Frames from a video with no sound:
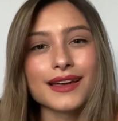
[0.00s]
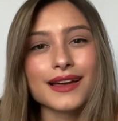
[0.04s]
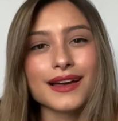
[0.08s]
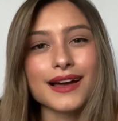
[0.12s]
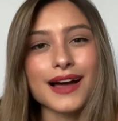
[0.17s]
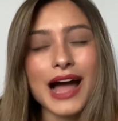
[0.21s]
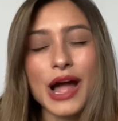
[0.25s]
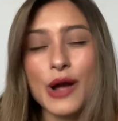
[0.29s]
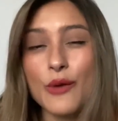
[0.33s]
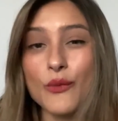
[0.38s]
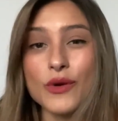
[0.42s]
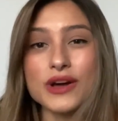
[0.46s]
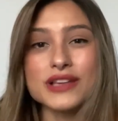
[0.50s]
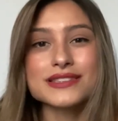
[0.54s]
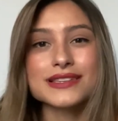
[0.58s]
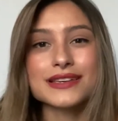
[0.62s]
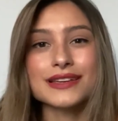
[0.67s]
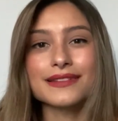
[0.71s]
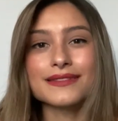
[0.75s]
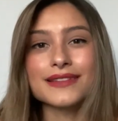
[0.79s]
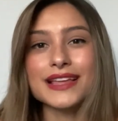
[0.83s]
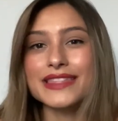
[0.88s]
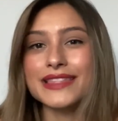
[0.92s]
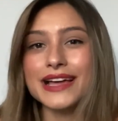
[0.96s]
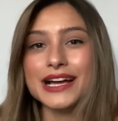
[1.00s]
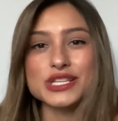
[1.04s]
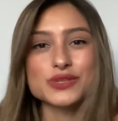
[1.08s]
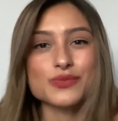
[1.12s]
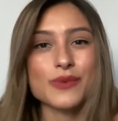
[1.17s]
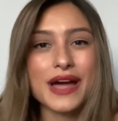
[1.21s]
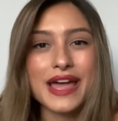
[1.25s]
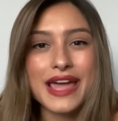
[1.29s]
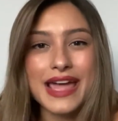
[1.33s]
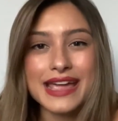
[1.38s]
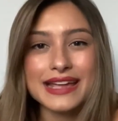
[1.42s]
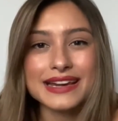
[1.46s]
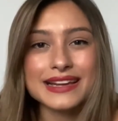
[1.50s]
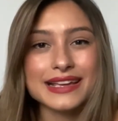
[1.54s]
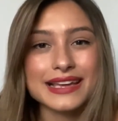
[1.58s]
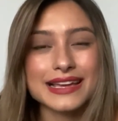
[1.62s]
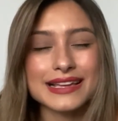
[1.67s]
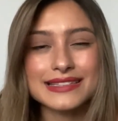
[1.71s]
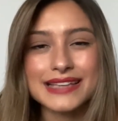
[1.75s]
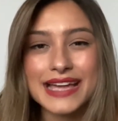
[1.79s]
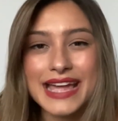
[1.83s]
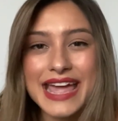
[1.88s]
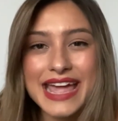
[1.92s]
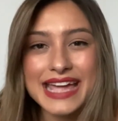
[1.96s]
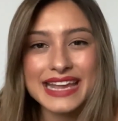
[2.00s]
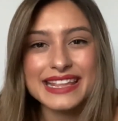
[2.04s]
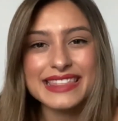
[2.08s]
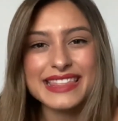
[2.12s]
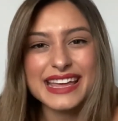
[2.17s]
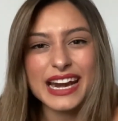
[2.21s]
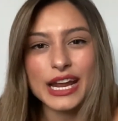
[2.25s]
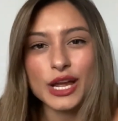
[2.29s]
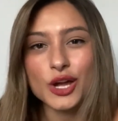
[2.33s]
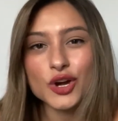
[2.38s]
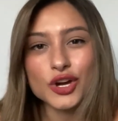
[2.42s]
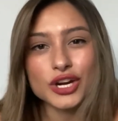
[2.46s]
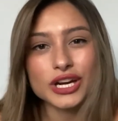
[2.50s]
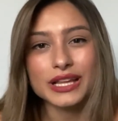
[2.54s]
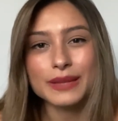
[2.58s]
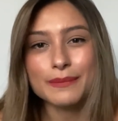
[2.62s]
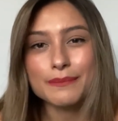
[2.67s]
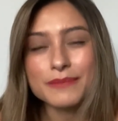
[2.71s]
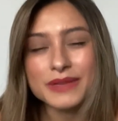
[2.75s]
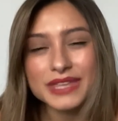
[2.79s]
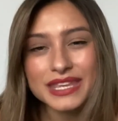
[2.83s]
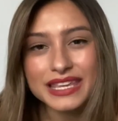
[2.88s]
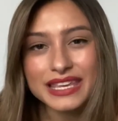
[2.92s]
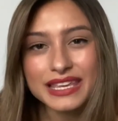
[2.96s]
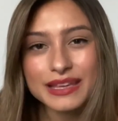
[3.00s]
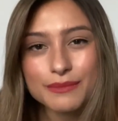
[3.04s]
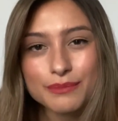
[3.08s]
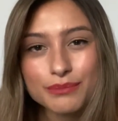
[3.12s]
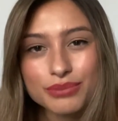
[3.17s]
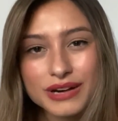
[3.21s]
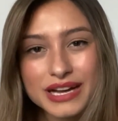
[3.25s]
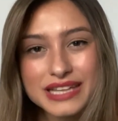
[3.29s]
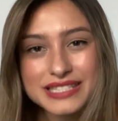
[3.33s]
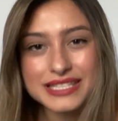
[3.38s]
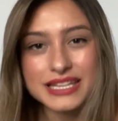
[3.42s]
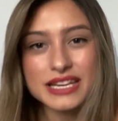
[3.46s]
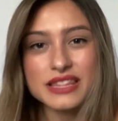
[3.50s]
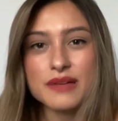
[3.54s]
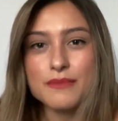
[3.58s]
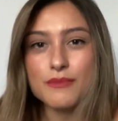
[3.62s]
I wasn't, and that's why I hated kids. I hated that I couldn't be present in the